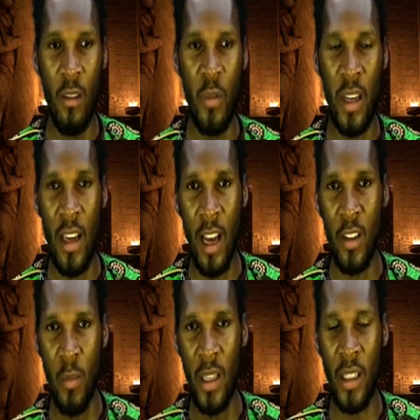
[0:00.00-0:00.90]

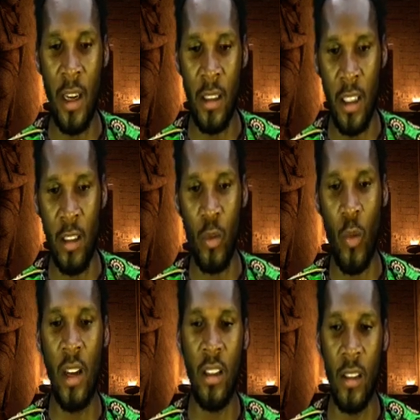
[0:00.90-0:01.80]
invaders mentality and
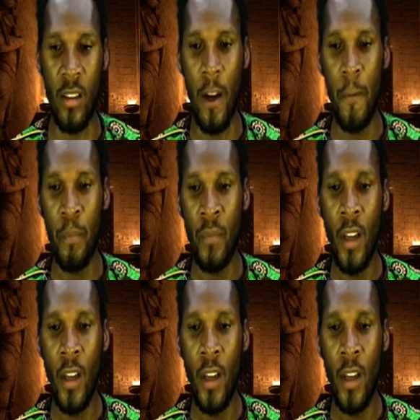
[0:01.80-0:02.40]
twaniriza.